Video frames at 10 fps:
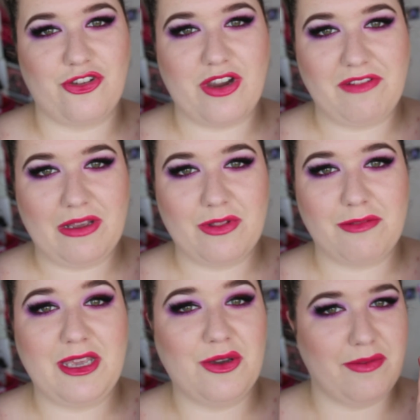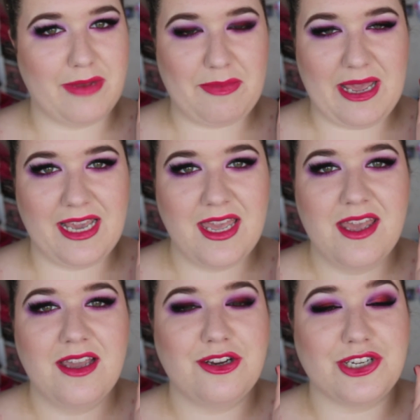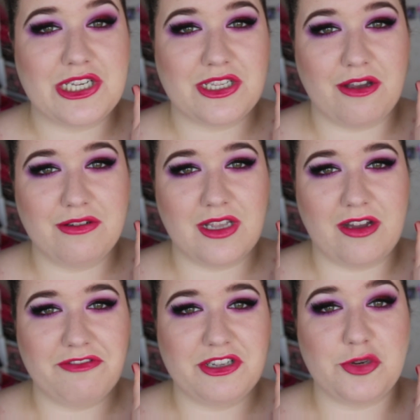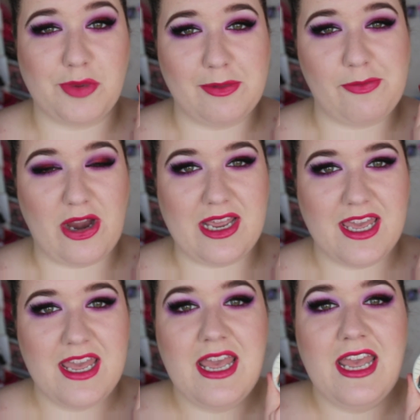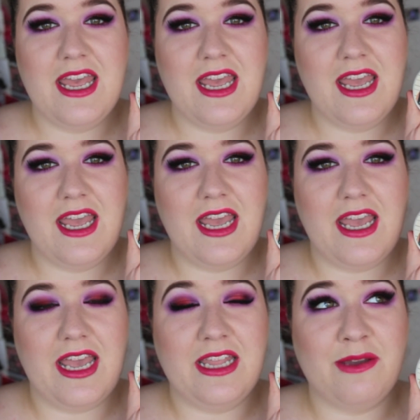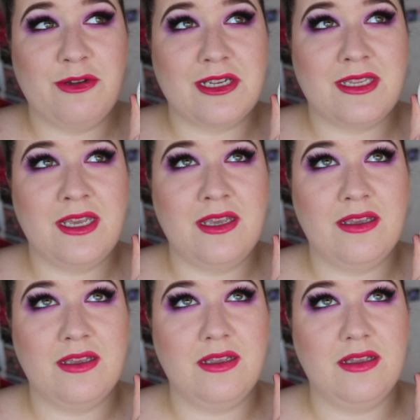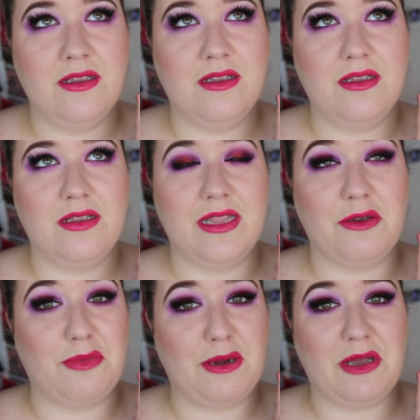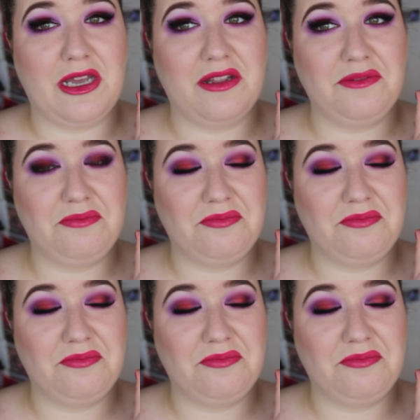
her travelling with me or in my bag because she's so soft, she'll probably break. And that would break my heart.